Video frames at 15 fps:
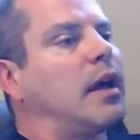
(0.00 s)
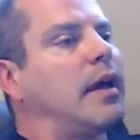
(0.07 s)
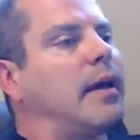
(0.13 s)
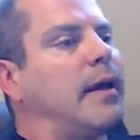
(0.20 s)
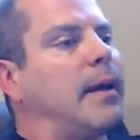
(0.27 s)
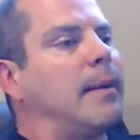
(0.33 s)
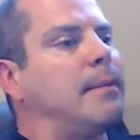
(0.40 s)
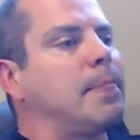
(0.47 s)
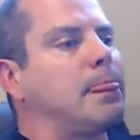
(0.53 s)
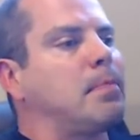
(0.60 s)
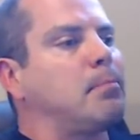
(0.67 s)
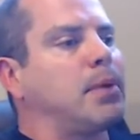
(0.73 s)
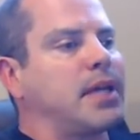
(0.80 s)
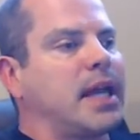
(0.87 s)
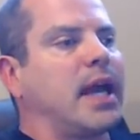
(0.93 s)
Um,
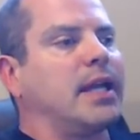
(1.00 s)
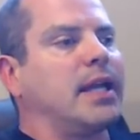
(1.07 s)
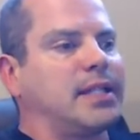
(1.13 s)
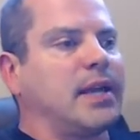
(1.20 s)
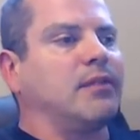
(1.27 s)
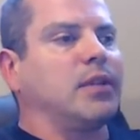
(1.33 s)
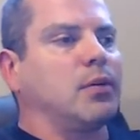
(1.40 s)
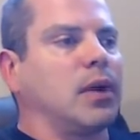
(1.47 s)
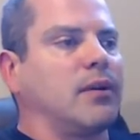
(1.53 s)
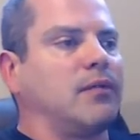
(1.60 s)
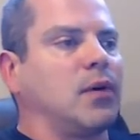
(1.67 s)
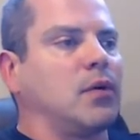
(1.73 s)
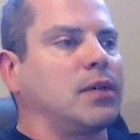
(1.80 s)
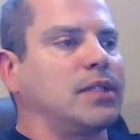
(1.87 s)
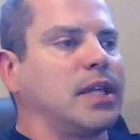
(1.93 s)
but yeah, you definitely want to
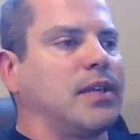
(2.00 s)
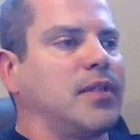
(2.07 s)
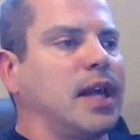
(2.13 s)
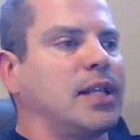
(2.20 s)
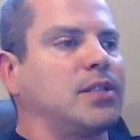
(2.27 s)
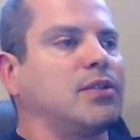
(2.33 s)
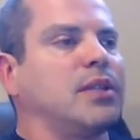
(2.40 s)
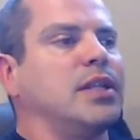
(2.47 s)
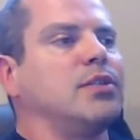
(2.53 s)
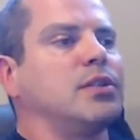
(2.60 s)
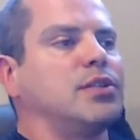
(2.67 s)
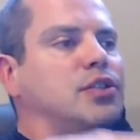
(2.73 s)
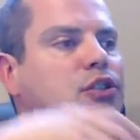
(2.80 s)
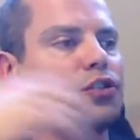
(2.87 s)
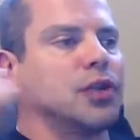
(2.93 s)
focus on that so that you
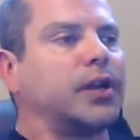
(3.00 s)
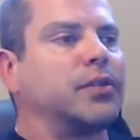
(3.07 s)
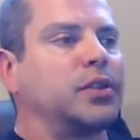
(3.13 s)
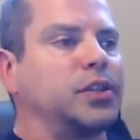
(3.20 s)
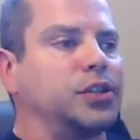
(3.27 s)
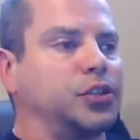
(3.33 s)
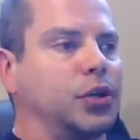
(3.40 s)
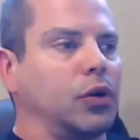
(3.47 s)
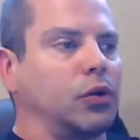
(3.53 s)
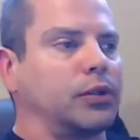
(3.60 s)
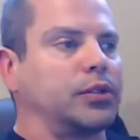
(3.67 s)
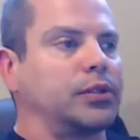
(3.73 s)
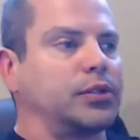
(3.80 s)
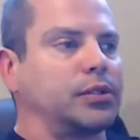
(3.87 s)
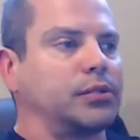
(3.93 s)
can strengthen the
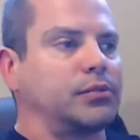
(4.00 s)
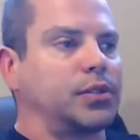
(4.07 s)
shoulders